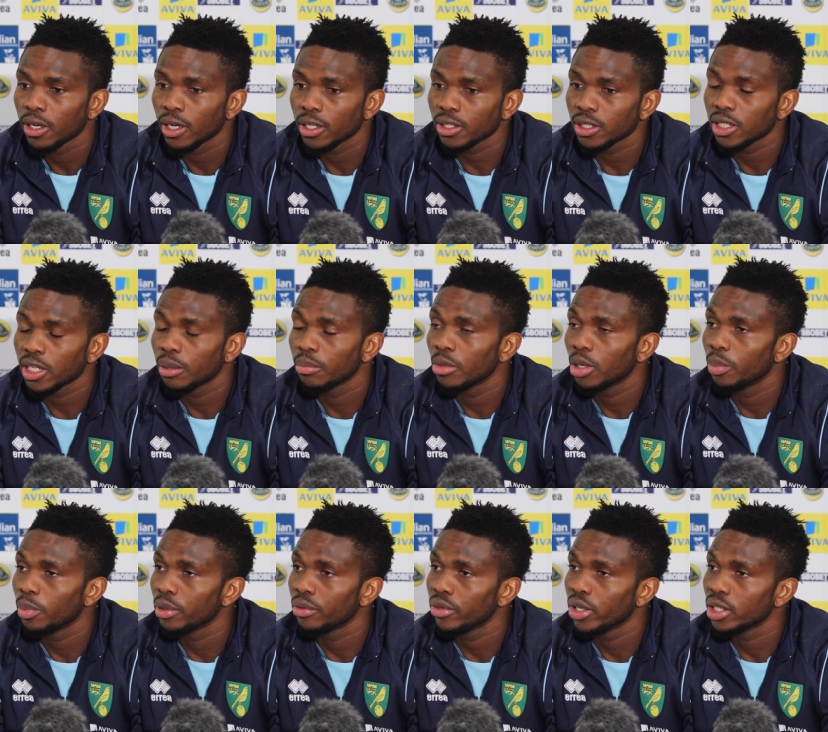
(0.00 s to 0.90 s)
I think I'm
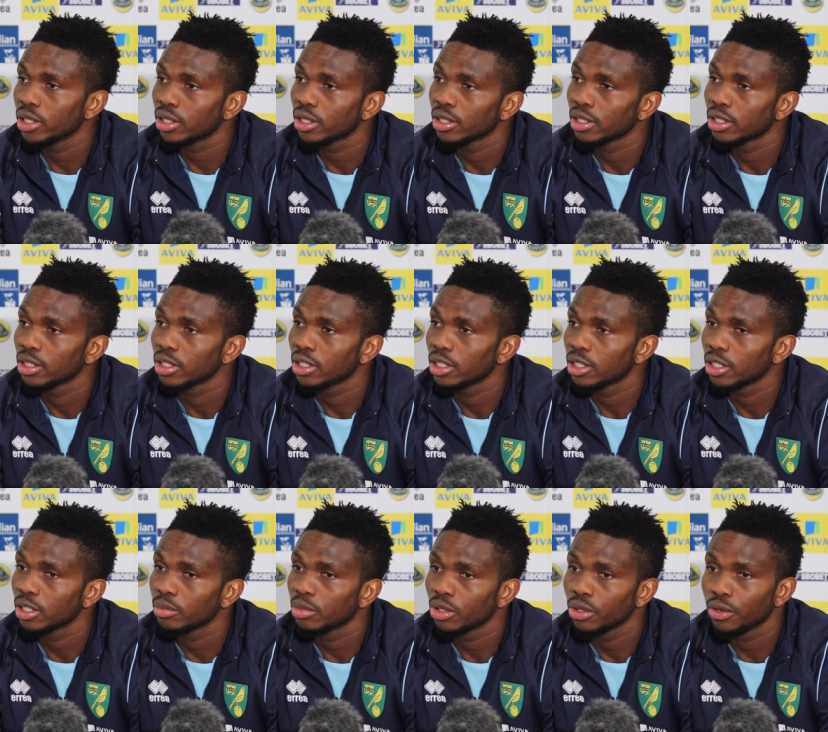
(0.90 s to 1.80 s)
up and ready, you
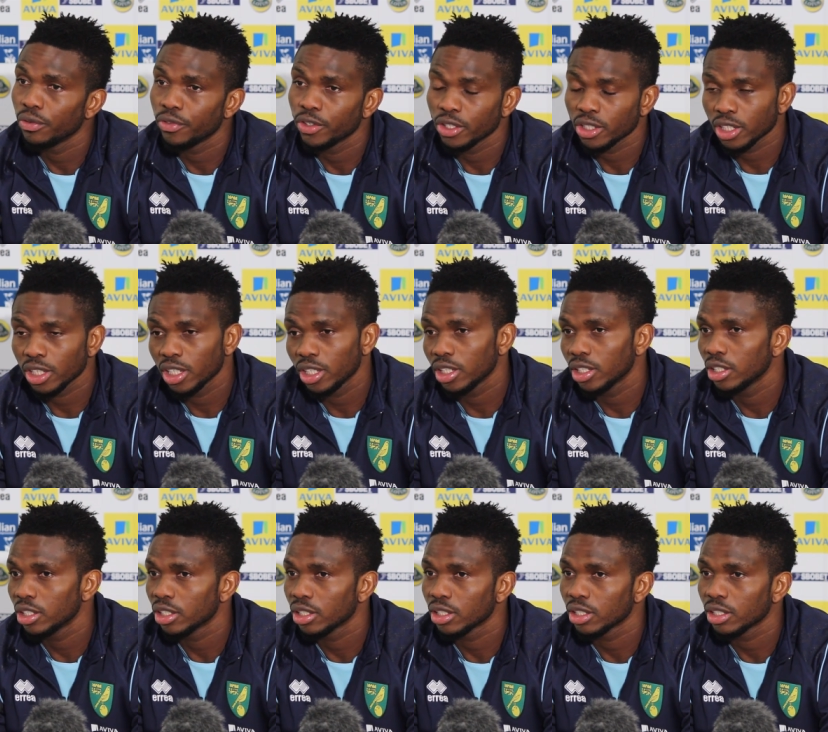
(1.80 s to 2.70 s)
know. But
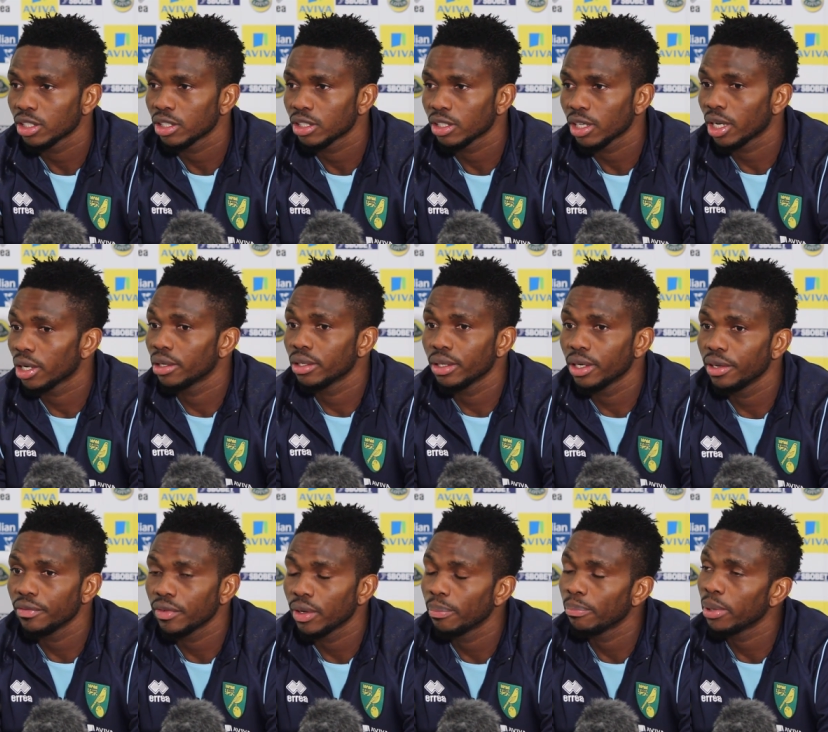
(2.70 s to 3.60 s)
obviously, I don't know
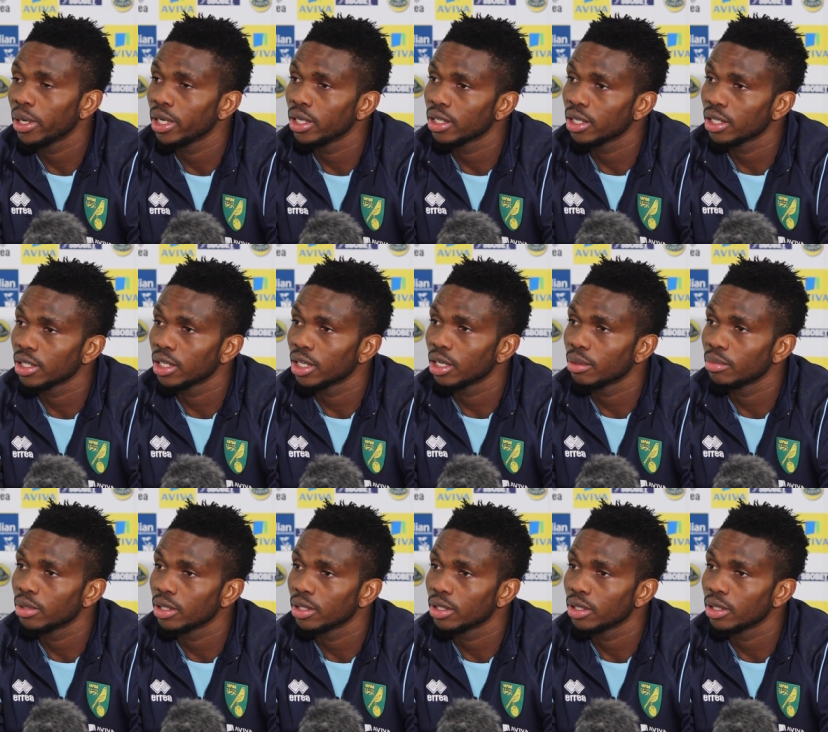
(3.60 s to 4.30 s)
if I'm playing or not.